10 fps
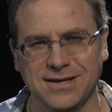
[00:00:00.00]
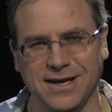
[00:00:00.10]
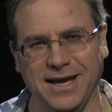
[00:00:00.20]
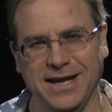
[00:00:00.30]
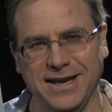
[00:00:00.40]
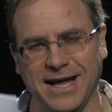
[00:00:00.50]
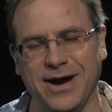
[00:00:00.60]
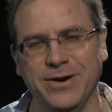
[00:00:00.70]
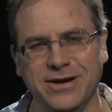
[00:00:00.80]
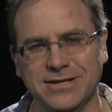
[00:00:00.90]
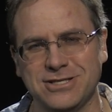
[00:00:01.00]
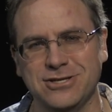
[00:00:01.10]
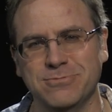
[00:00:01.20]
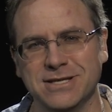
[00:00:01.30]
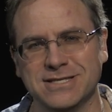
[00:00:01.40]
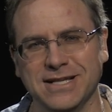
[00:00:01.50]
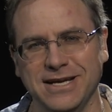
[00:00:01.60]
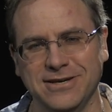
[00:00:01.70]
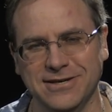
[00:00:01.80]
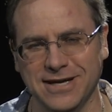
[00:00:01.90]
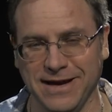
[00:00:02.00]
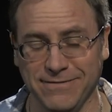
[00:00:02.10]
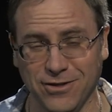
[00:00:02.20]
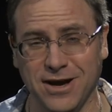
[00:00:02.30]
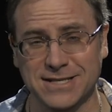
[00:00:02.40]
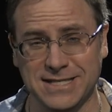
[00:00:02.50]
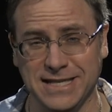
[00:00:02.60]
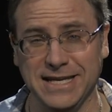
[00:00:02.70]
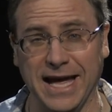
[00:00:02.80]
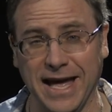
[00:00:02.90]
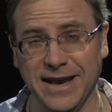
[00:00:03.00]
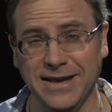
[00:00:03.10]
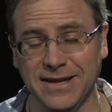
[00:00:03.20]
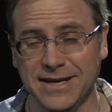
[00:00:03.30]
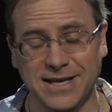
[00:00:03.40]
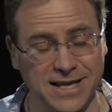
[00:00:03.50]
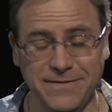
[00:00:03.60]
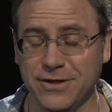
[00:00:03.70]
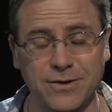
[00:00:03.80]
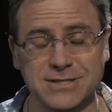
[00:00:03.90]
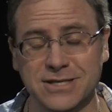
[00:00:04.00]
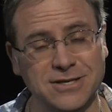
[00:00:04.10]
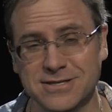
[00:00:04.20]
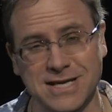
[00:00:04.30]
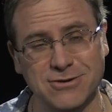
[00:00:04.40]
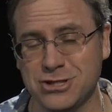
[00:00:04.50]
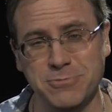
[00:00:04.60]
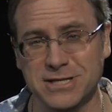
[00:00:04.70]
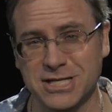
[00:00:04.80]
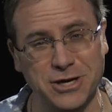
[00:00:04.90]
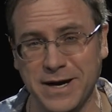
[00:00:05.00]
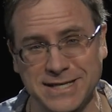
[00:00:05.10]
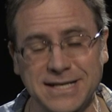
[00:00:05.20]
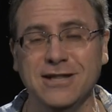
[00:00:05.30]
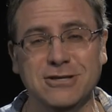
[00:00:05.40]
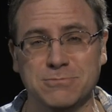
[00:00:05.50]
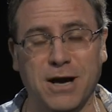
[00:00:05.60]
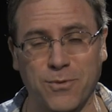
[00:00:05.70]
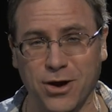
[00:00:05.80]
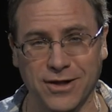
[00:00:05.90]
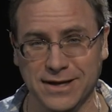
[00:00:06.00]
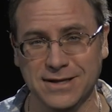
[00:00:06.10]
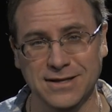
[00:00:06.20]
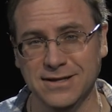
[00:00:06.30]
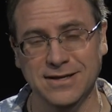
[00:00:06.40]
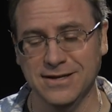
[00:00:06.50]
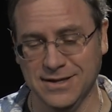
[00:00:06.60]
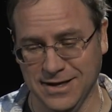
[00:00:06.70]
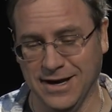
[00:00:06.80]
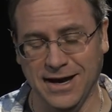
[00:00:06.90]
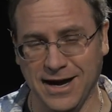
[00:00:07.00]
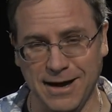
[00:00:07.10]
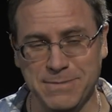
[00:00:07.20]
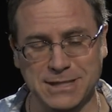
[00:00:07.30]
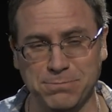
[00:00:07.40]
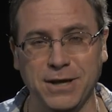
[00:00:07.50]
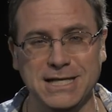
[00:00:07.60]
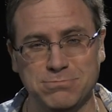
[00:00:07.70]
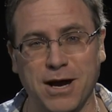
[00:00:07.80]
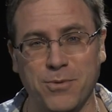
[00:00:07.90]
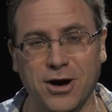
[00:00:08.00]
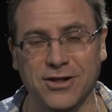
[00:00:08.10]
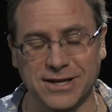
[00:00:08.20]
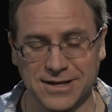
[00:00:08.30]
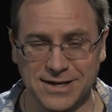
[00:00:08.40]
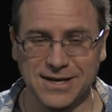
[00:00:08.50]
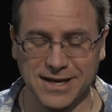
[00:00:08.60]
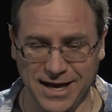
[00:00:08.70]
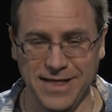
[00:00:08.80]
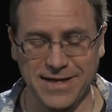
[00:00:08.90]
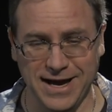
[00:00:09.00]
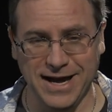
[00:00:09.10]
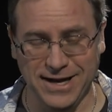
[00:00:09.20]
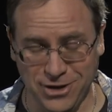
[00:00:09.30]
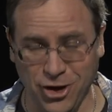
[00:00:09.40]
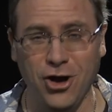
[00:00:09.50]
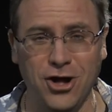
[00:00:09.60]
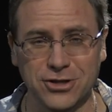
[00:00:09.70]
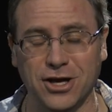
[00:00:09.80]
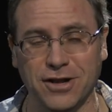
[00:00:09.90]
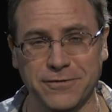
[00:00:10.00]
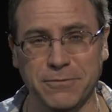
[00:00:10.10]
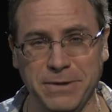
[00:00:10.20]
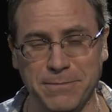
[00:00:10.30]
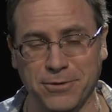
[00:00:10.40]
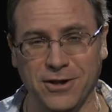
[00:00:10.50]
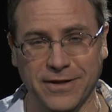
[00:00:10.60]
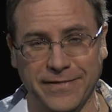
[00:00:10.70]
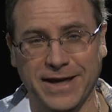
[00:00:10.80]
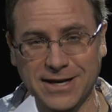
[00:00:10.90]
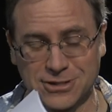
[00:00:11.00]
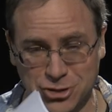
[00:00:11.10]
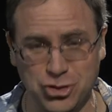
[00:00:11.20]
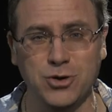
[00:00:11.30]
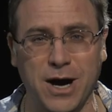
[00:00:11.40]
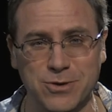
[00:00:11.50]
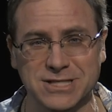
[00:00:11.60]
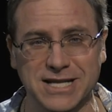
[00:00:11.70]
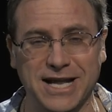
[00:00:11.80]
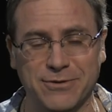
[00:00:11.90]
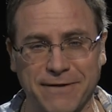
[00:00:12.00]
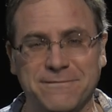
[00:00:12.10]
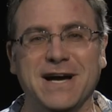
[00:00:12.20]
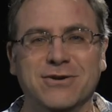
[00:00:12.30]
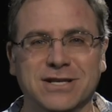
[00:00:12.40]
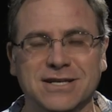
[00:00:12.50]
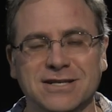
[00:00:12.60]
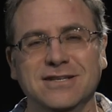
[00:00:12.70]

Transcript: And now here it is 2 months later, I've lost it again. Even though, as it turns out, 2 months ago, I didn't lose my wallet. I misplaced my wallet. And then I called all of you people, and then 2 hours later, I found it.